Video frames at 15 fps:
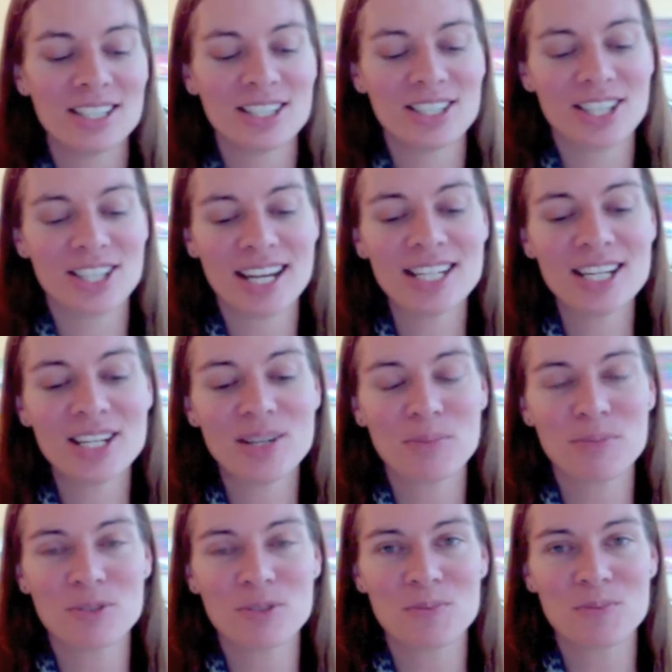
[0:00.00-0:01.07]
Changing your
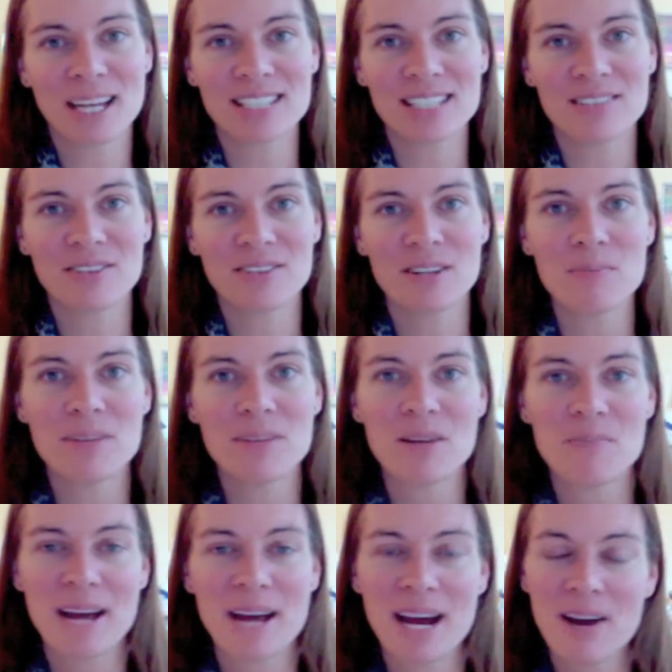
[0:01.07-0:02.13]
perspective can be a
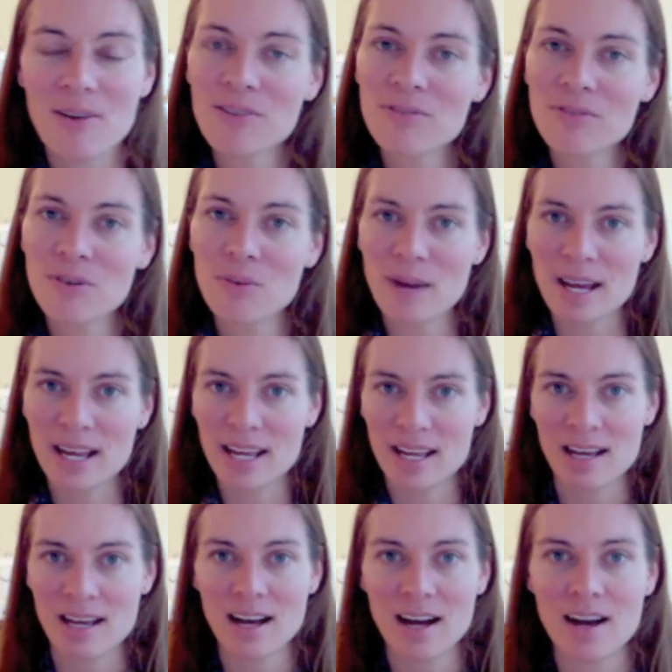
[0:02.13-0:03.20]
powerful way
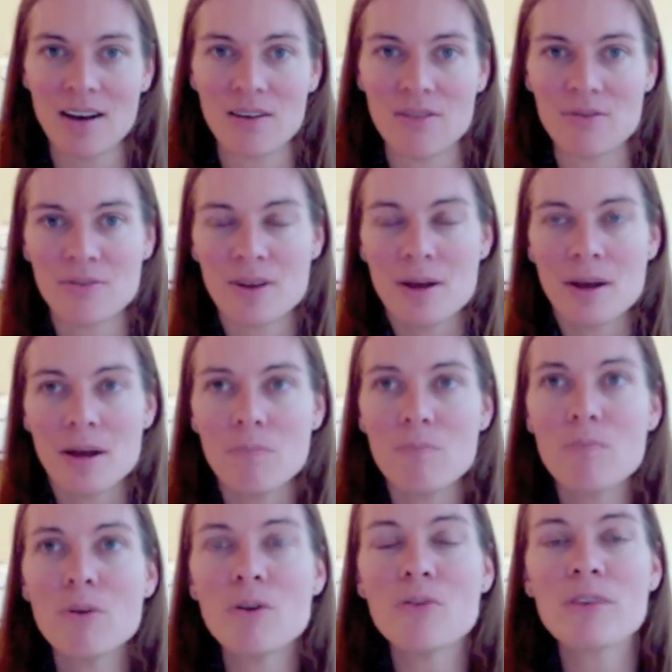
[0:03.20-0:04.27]
of
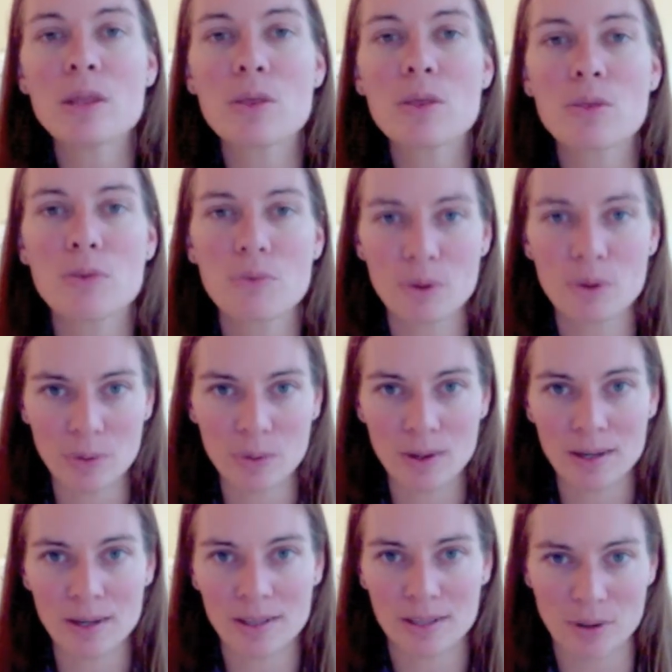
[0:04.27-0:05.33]
moving through
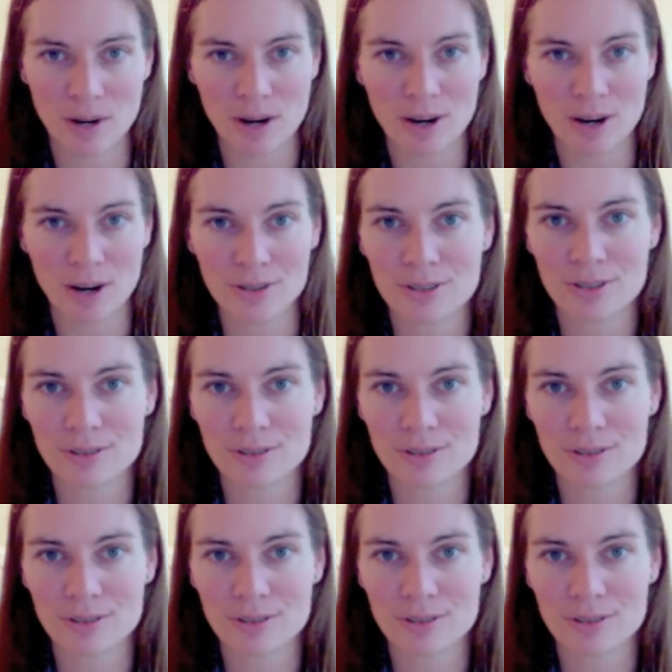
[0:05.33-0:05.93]
your art.